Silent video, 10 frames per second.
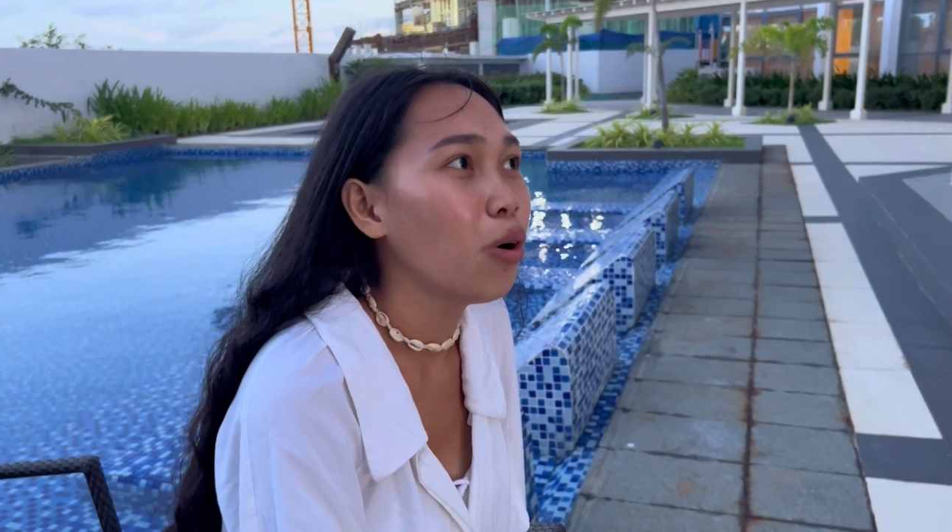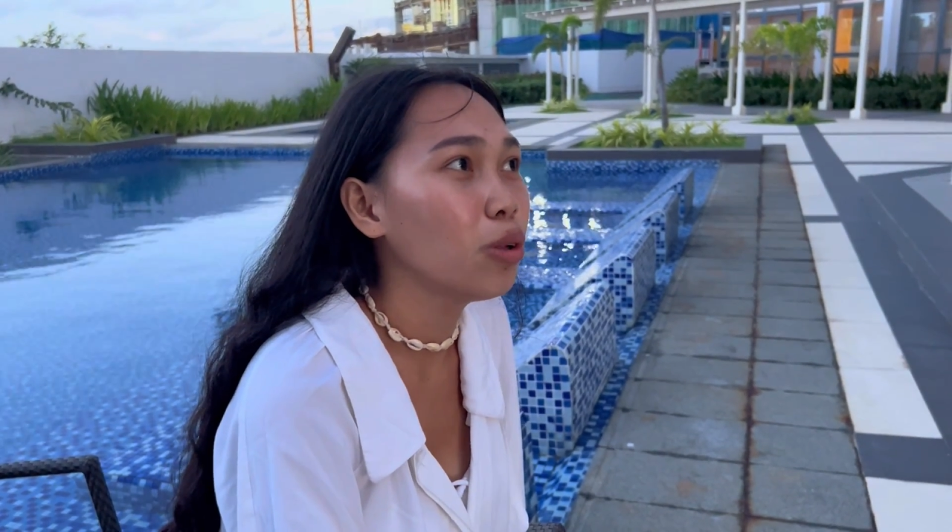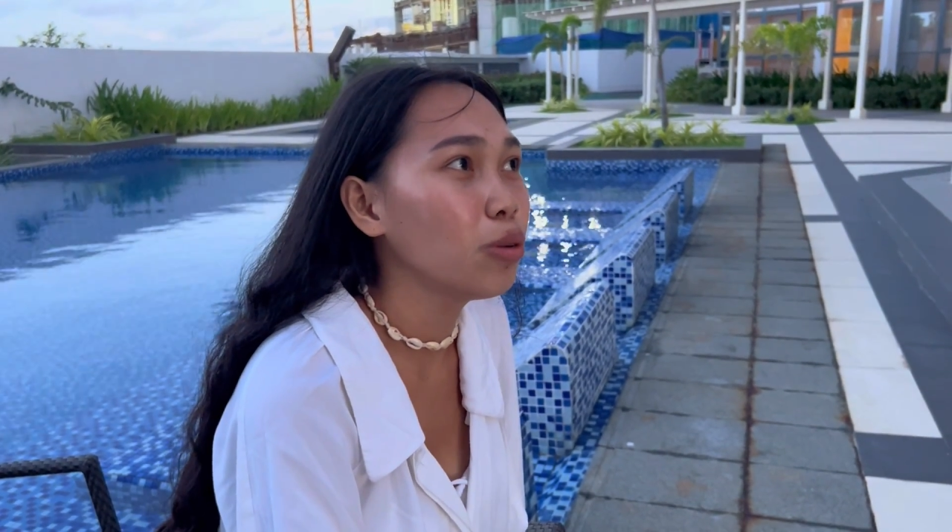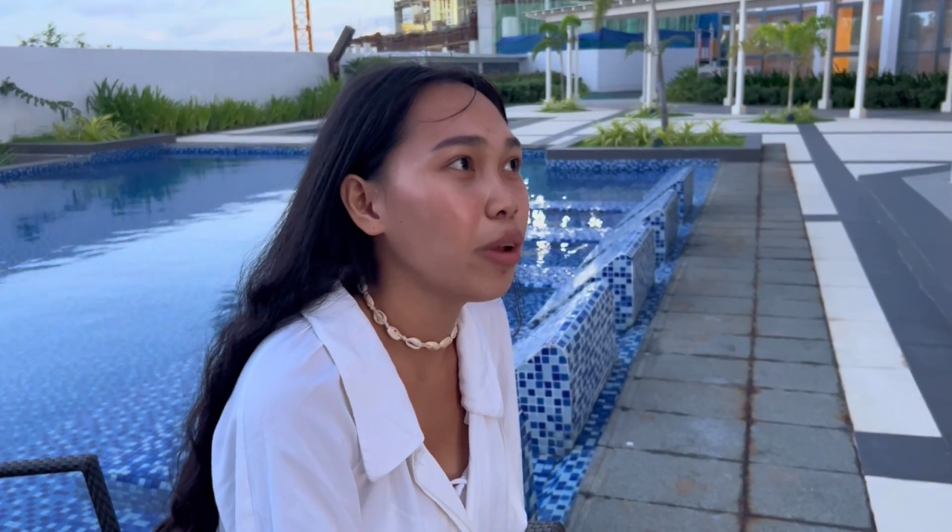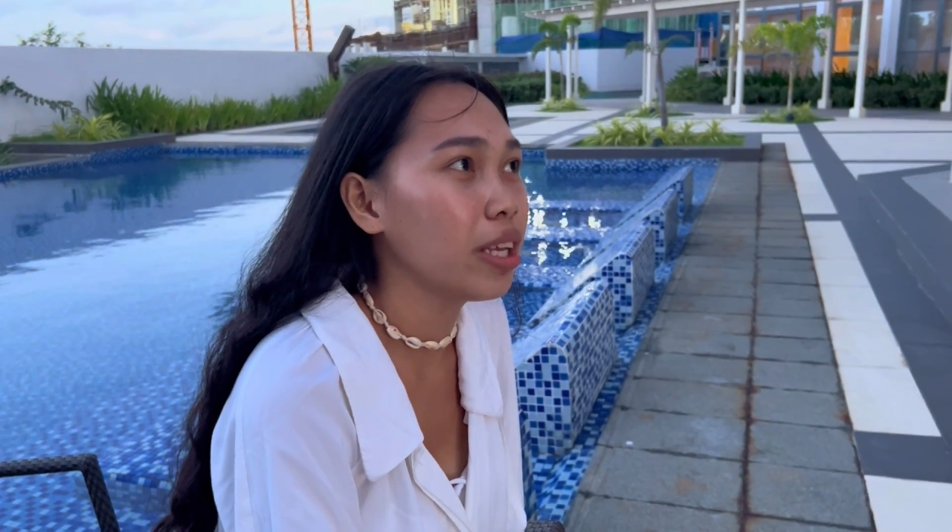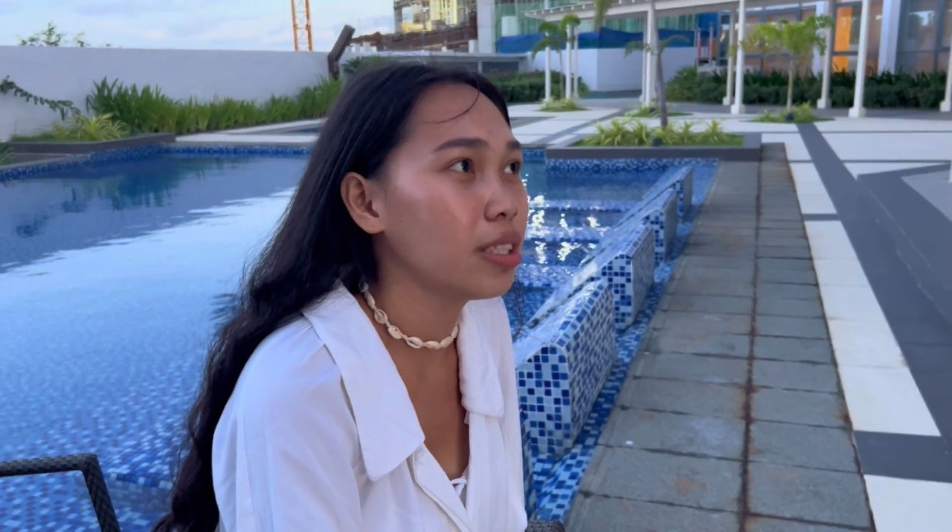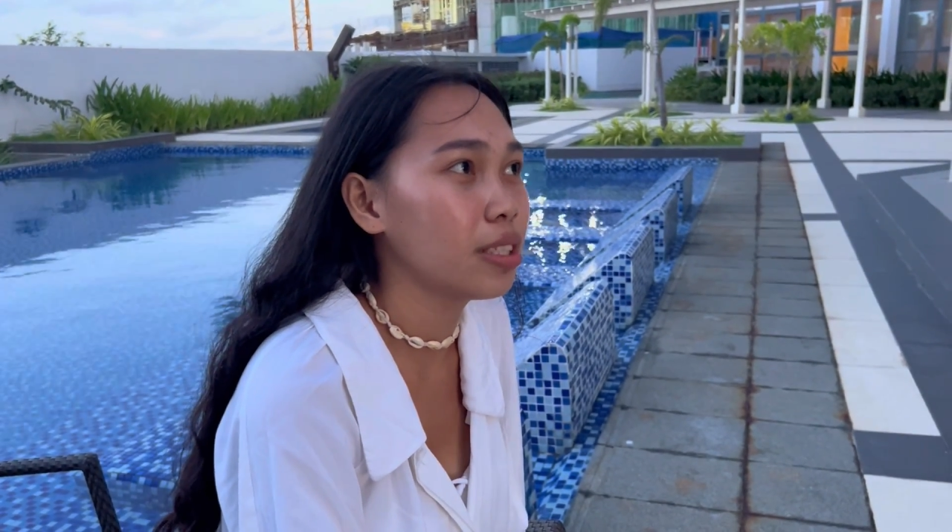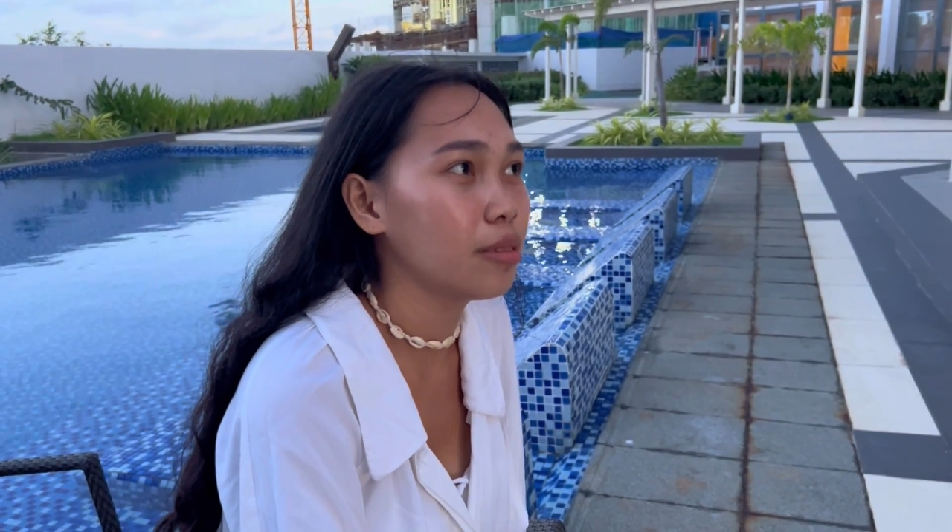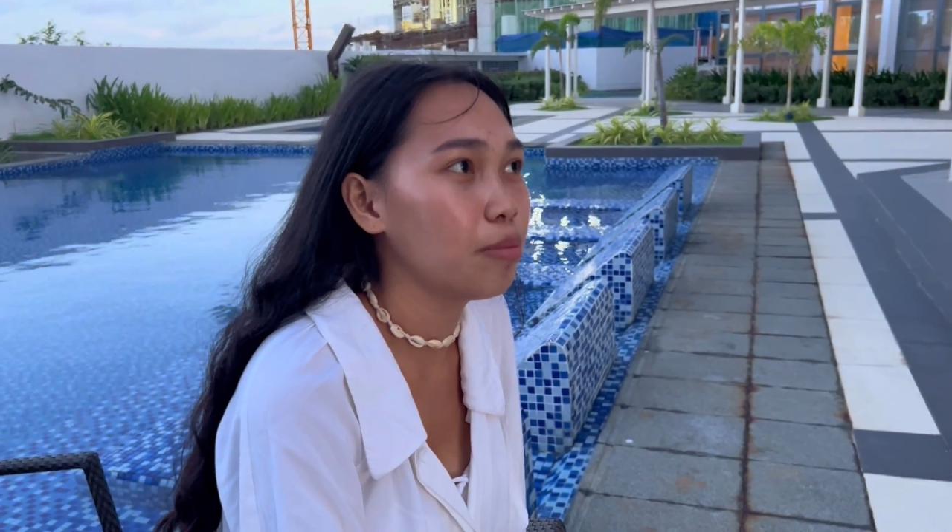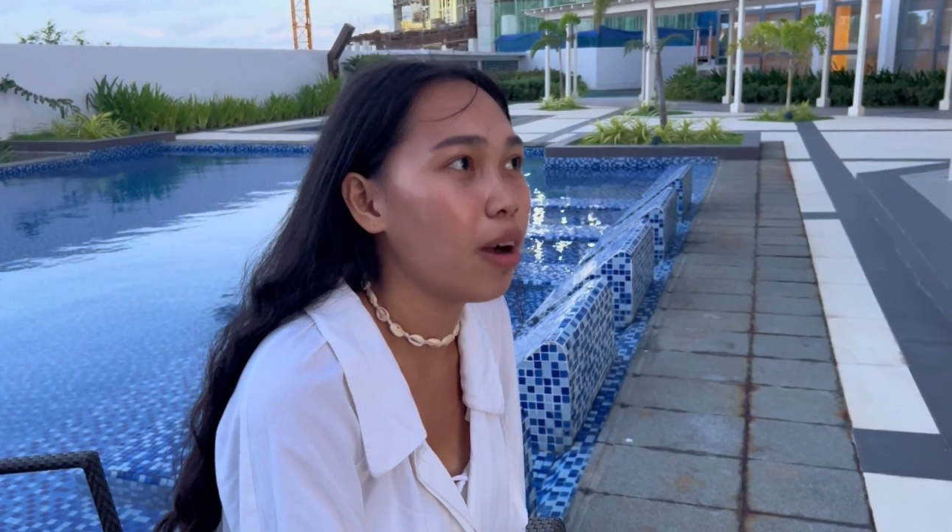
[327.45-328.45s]
always
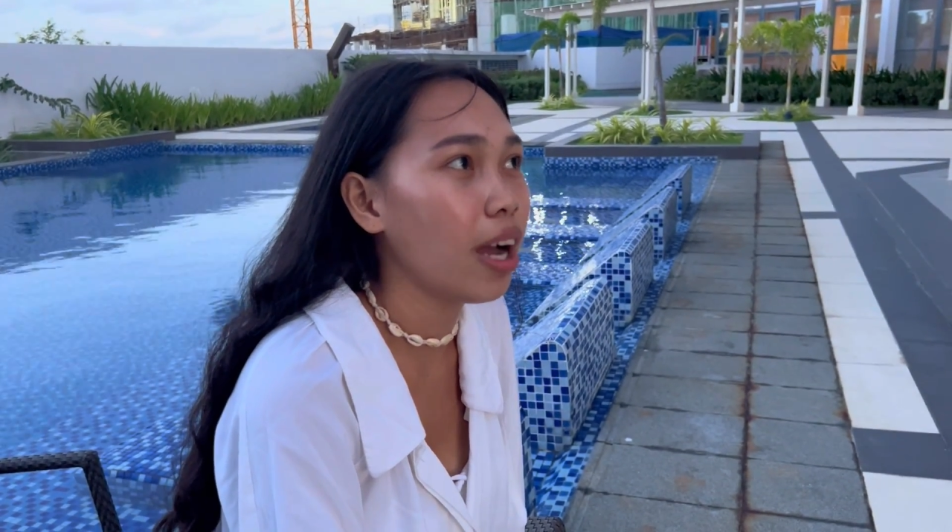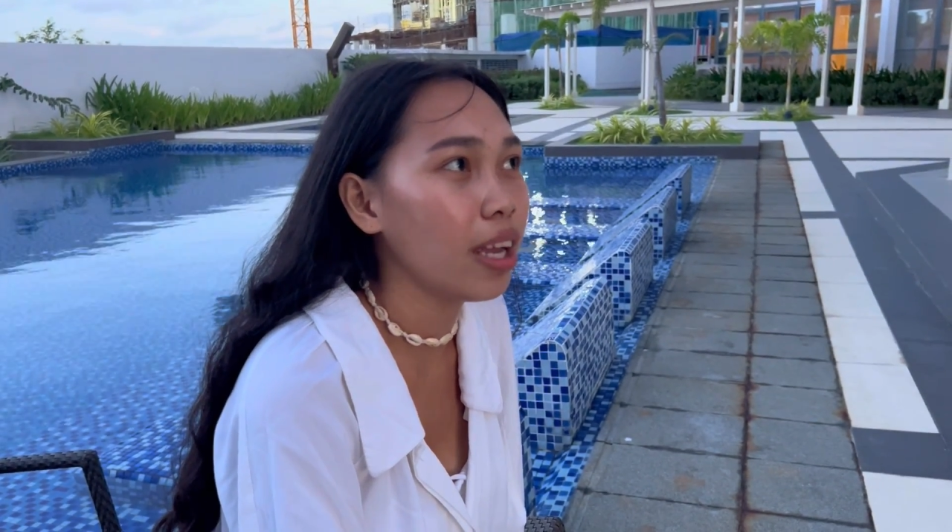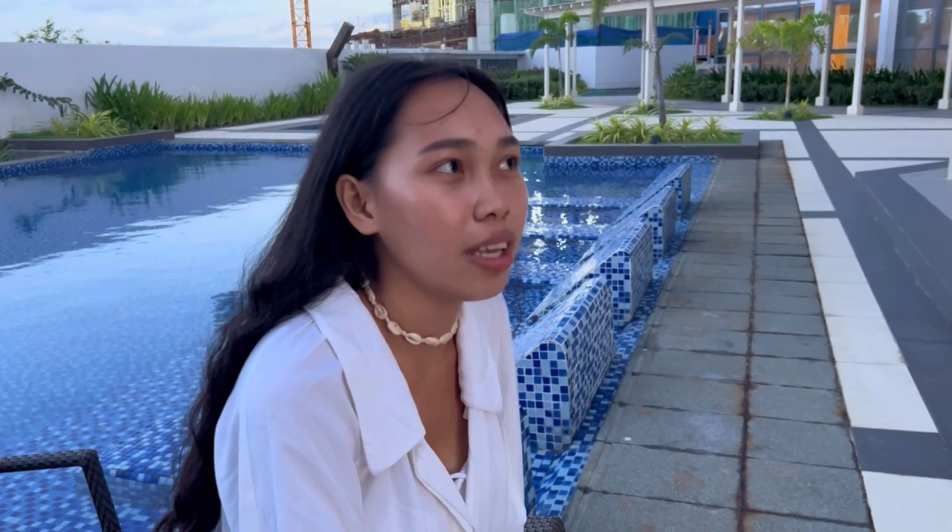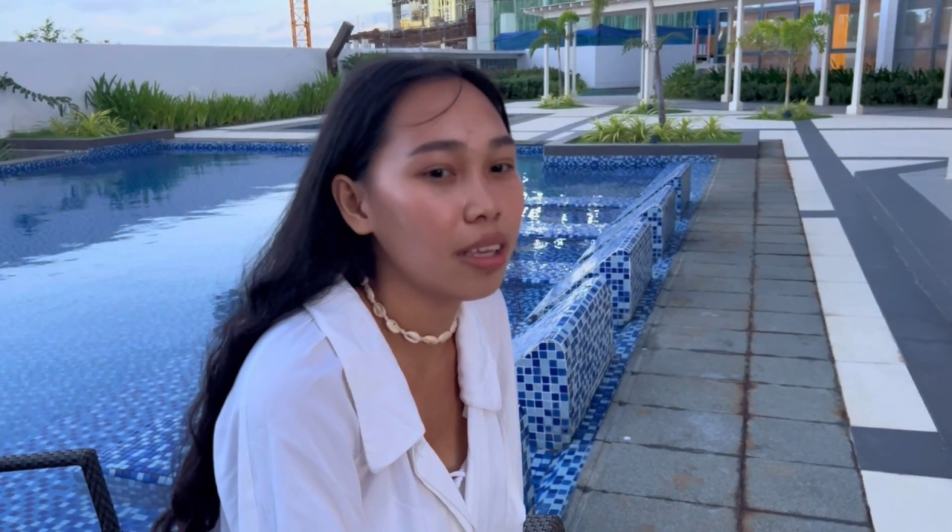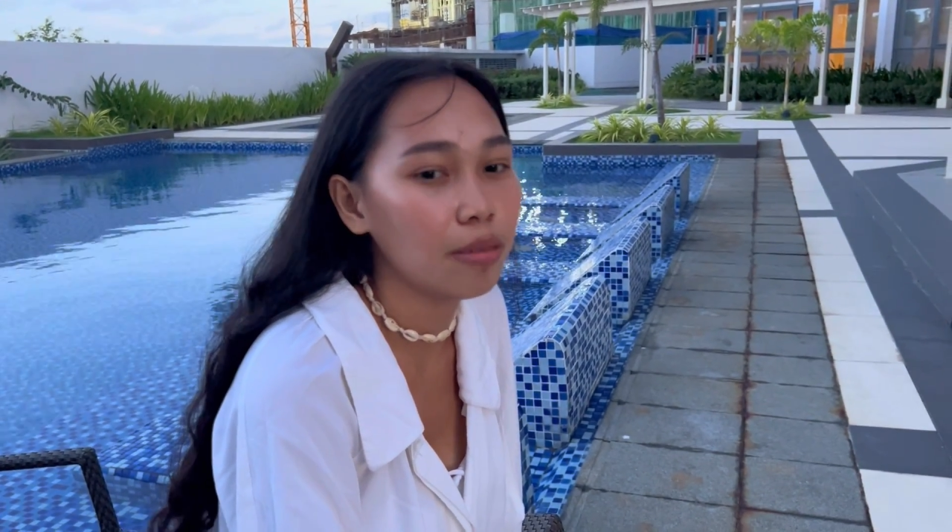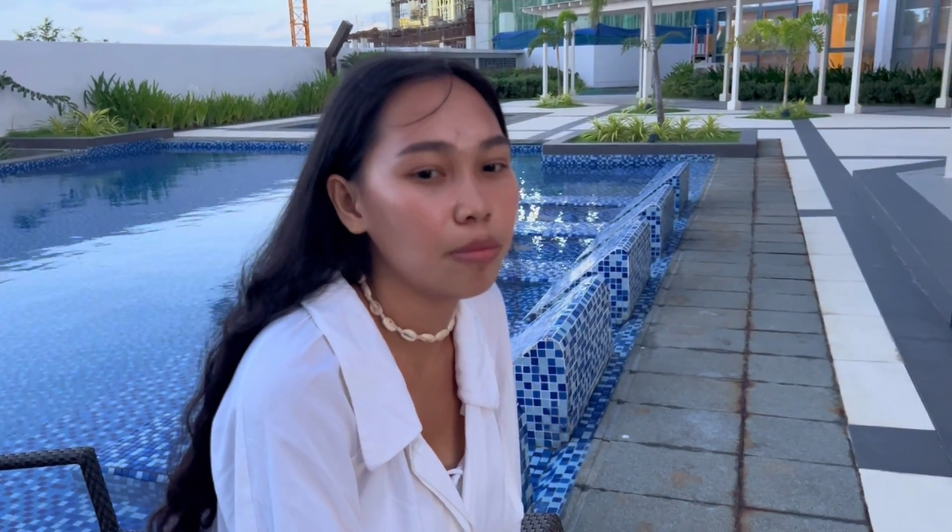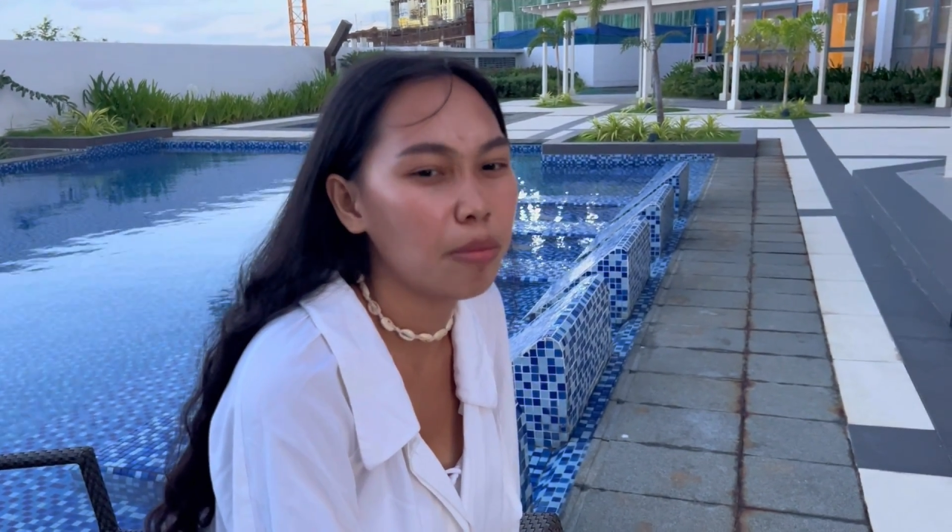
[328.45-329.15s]
buy